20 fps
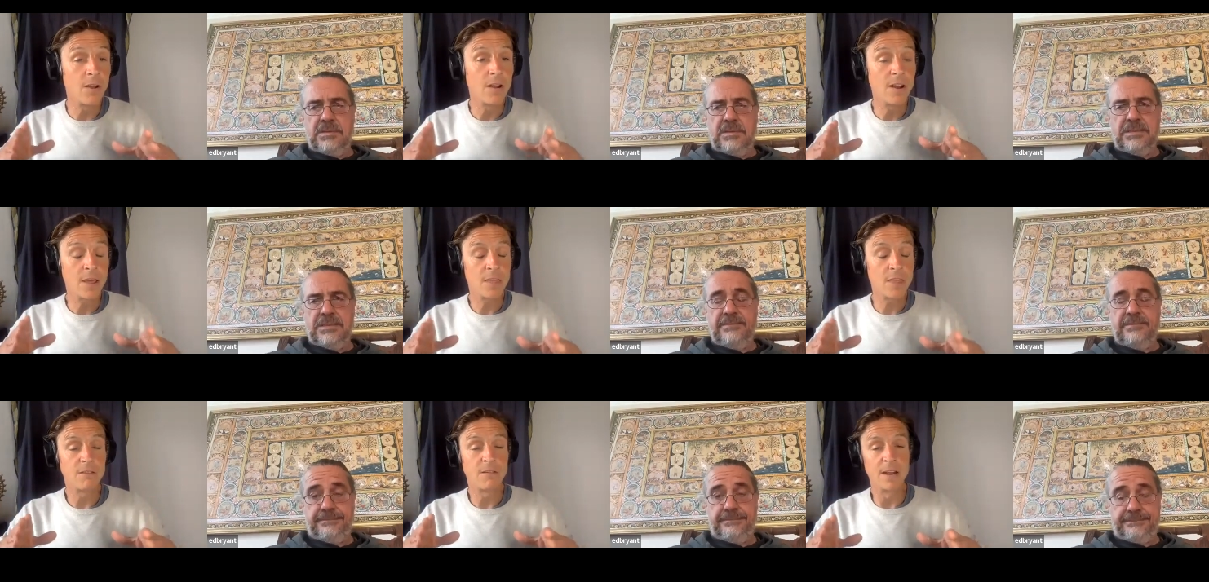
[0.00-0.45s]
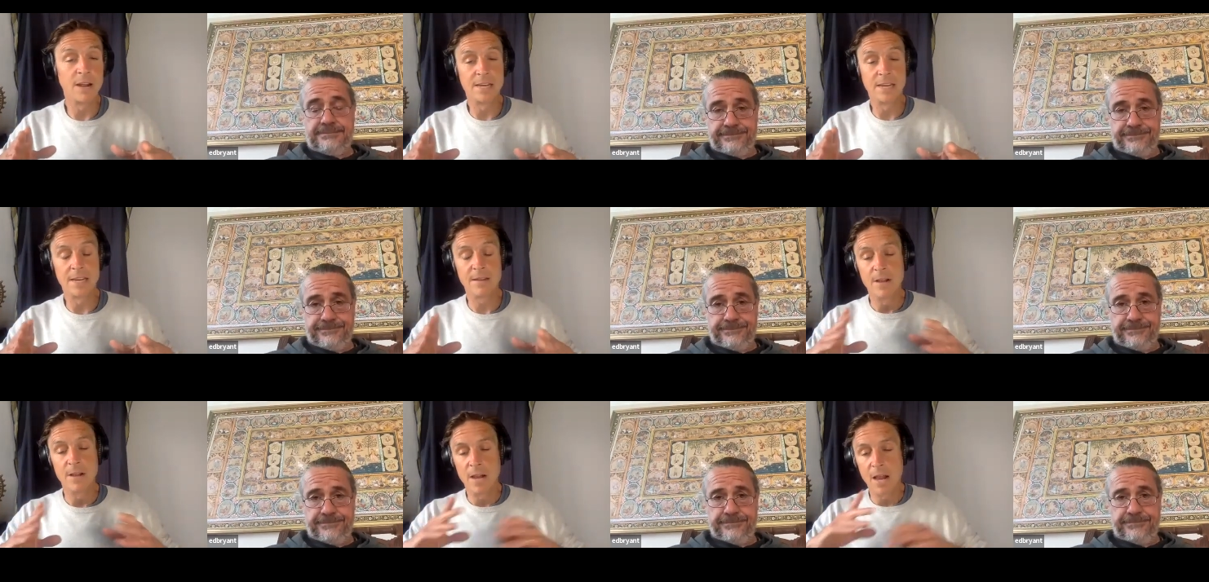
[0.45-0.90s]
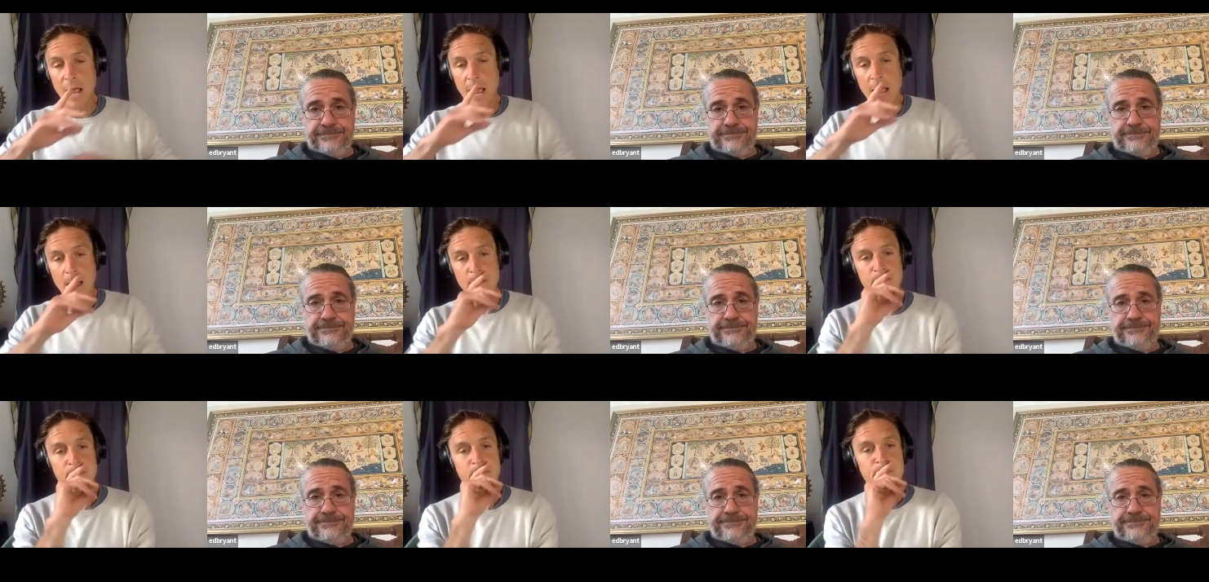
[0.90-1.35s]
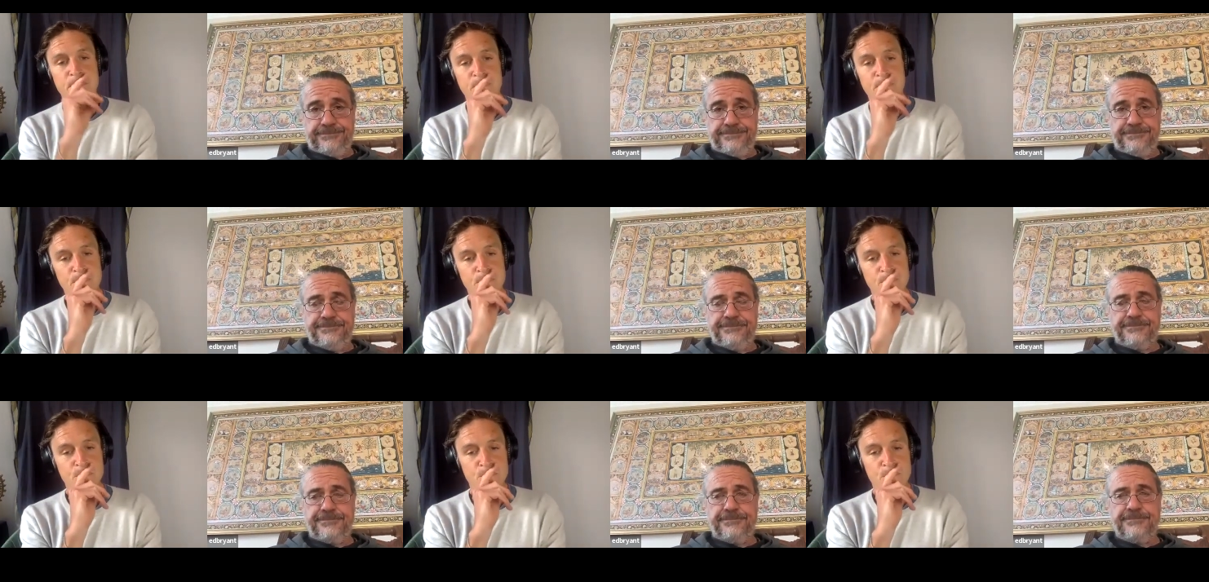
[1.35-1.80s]
Speaker 1: another idea. Um,
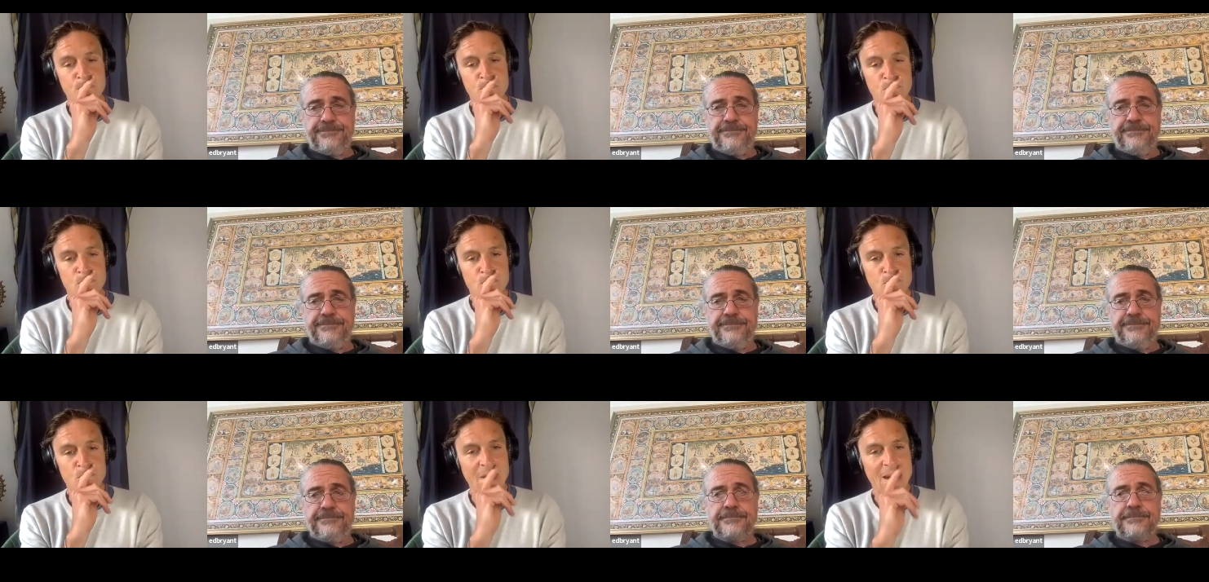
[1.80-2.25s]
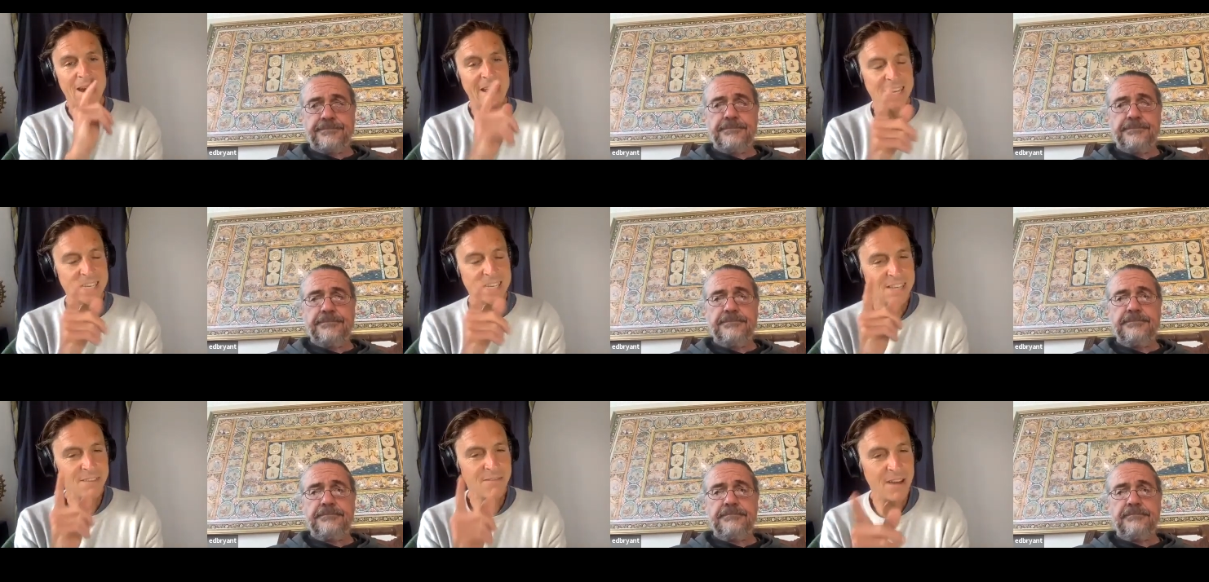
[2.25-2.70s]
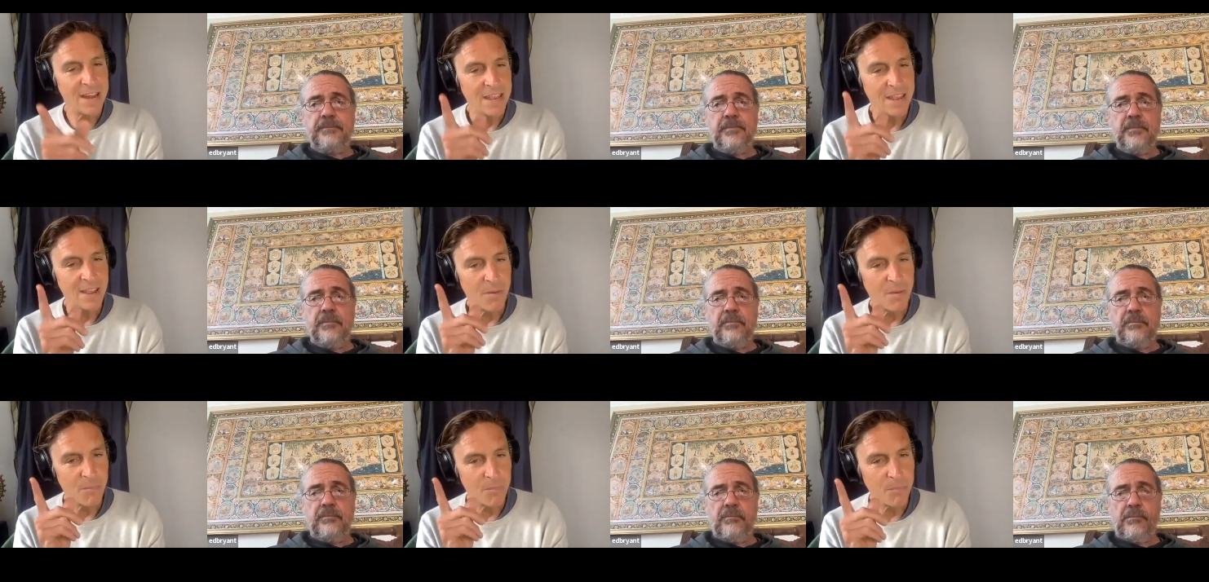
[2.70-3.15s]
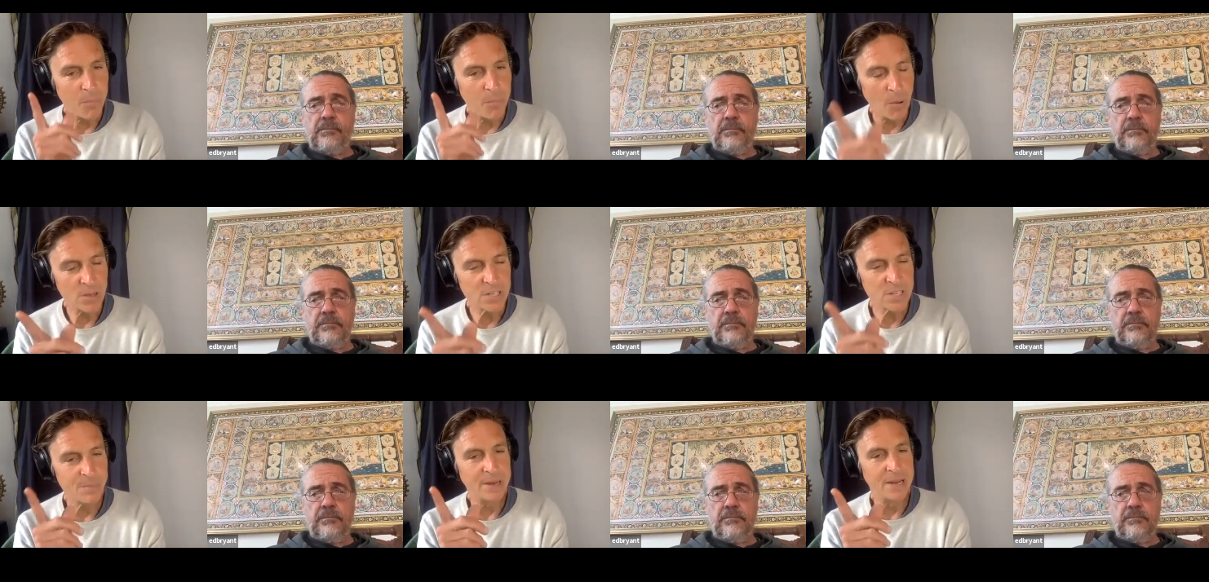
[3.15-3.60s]
is there any
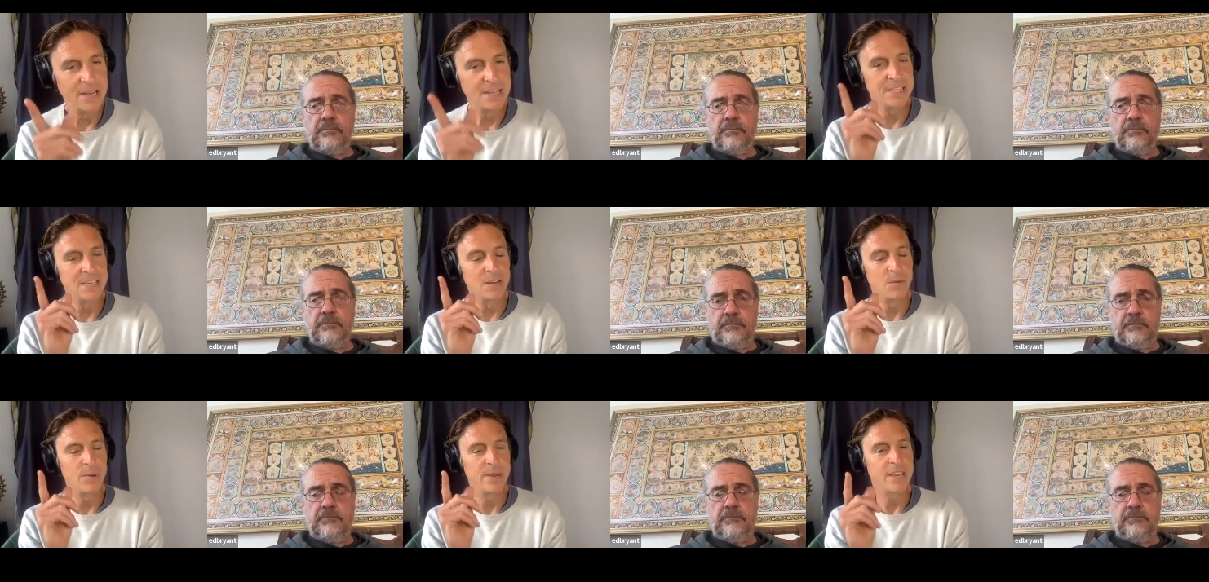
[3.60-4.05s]
possibility we